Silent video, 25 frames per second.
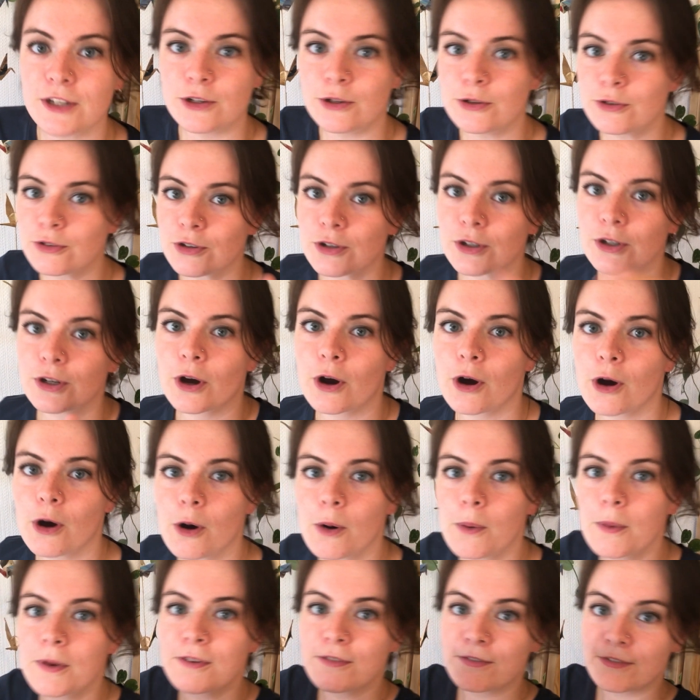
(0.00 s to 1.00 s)
you should
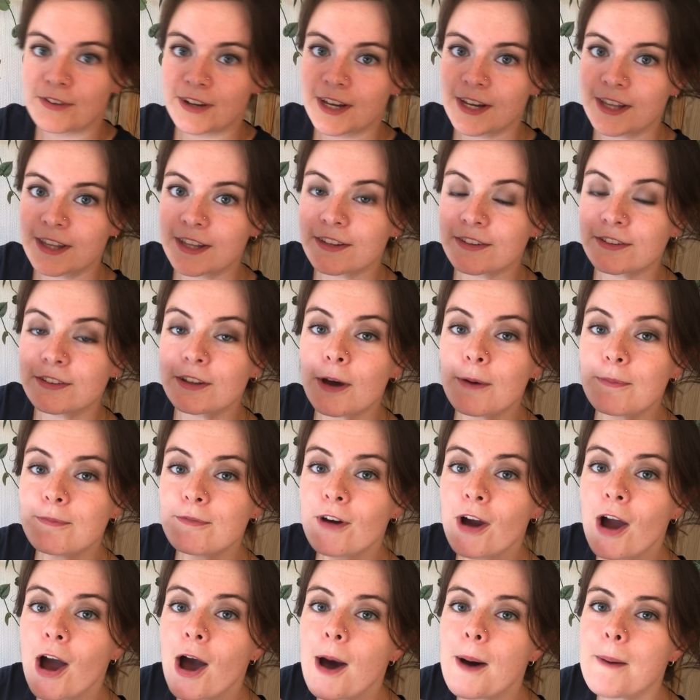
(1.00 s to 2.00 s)
go and fill this up
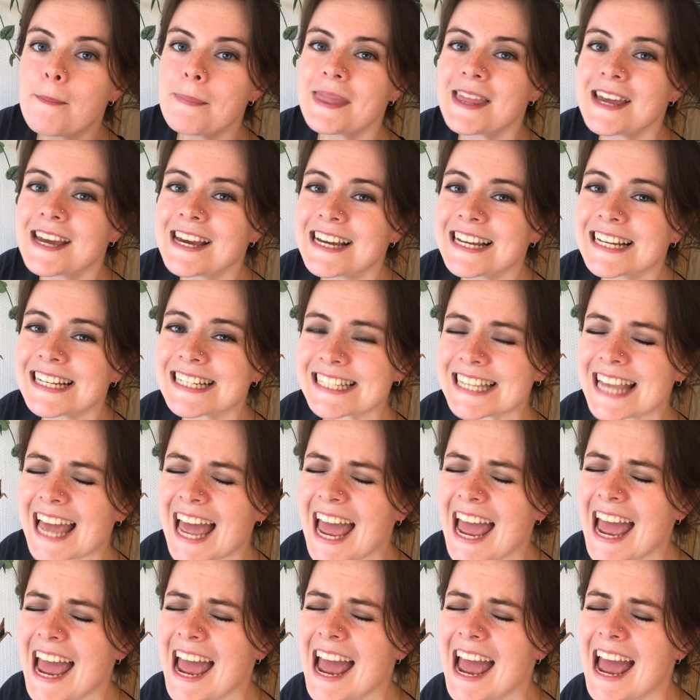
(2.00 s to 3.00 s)
from the
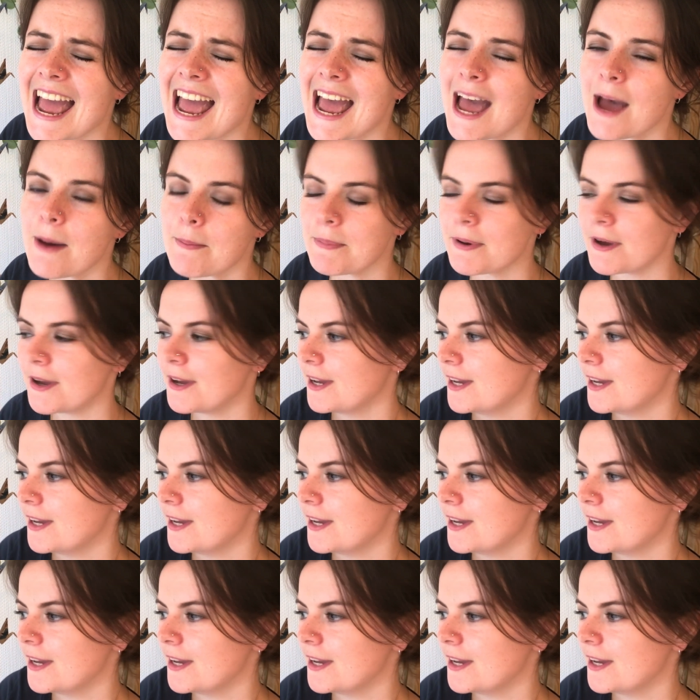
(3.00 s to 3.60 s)
tap.